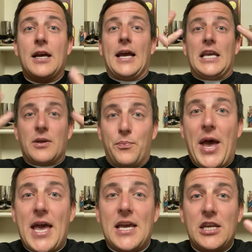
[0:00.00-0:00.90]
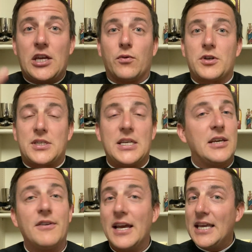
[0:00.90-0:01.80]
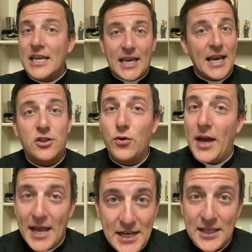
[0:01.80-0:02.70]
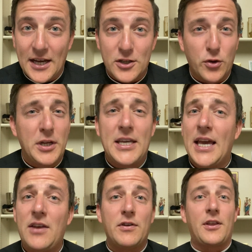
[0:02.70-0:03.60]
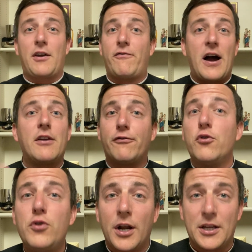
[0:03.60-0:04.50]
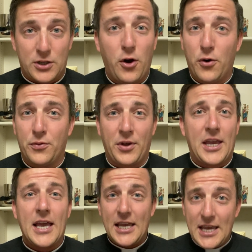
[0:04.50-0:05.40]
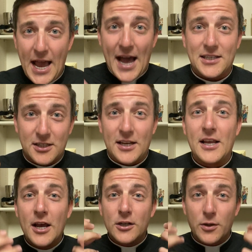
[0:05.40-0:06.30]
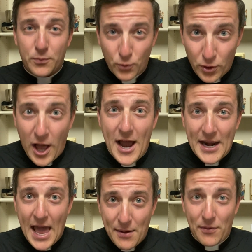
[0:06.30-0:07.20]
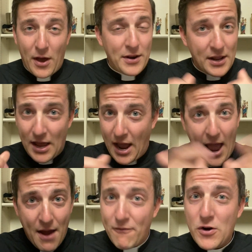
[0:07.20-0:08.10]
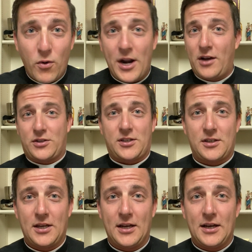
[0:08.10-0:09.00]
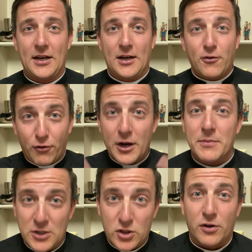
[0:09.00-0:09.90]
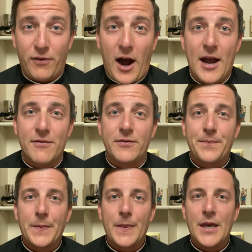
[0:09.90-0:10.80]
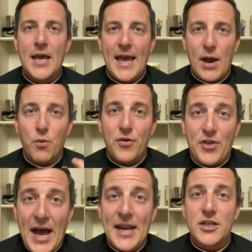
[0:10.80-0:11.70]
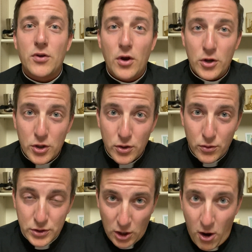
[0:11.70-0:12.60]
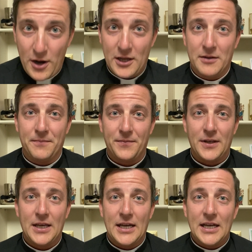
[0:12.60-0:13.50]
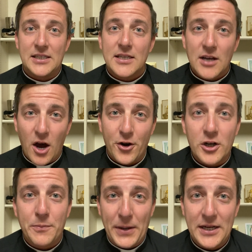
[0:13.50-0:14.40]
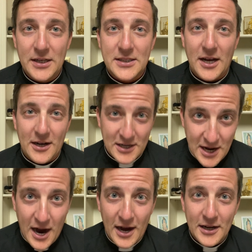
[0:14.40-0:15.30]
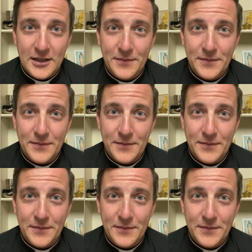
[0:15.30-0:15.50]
He can beg and he can receive. He can't do anything on his own. He can't even find food on his own. He has to rely on everyone else for him to survive. And what that has taught him is his utter dependence on God